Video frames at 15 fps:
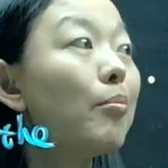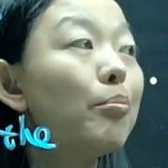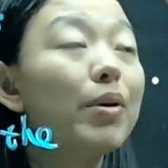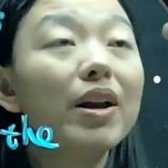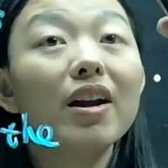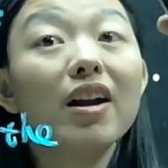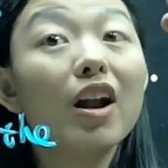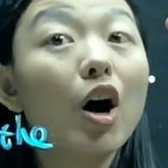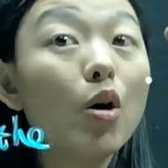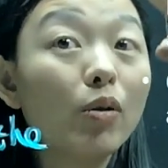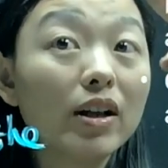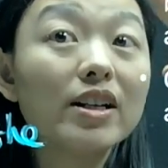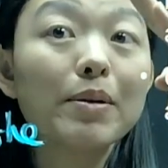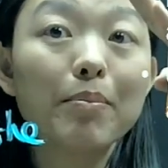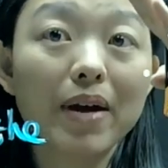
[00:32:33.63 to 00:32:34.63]
below
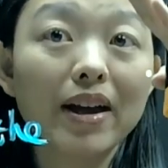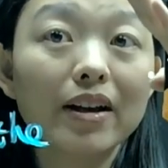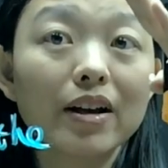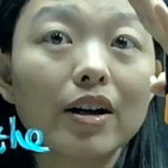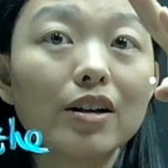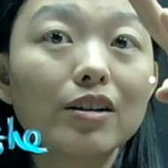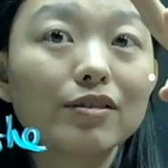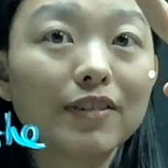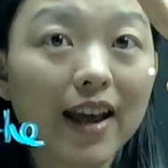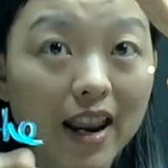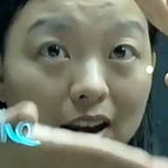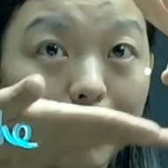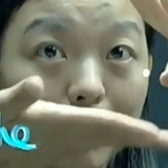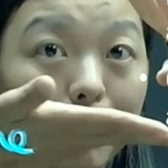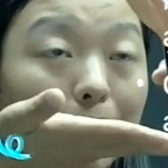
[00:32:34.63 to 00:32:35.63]
the demand curve
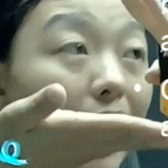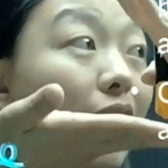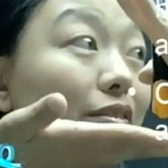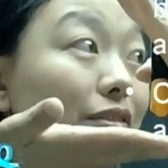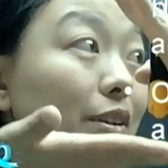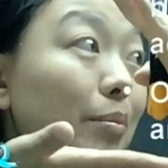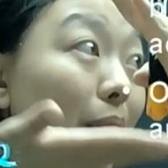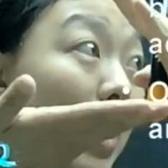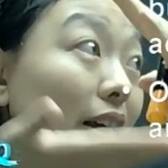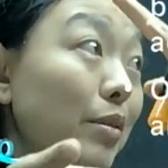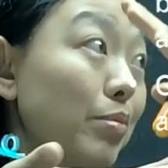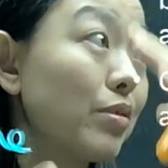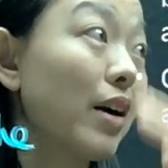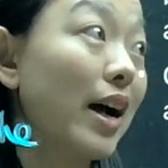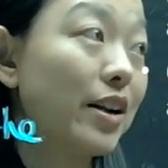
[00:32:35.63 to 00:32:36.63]
and above the
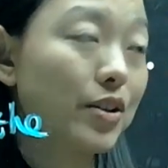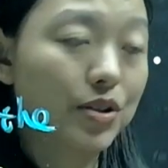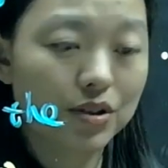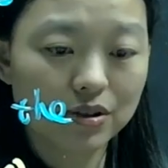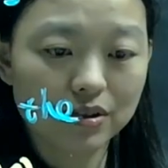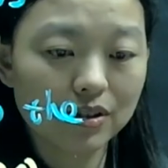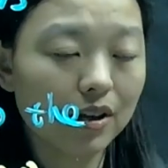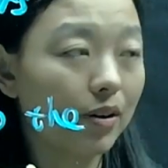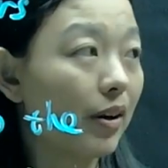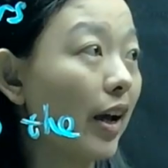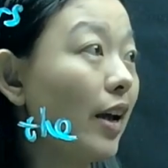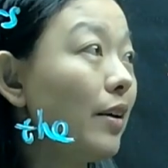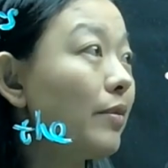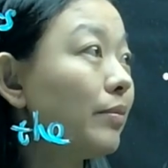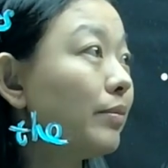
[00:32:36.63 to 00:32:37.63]
market price.
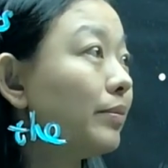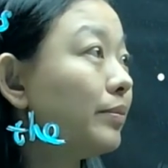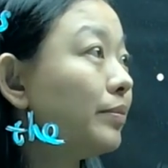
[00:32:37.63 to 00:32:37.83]
Okay?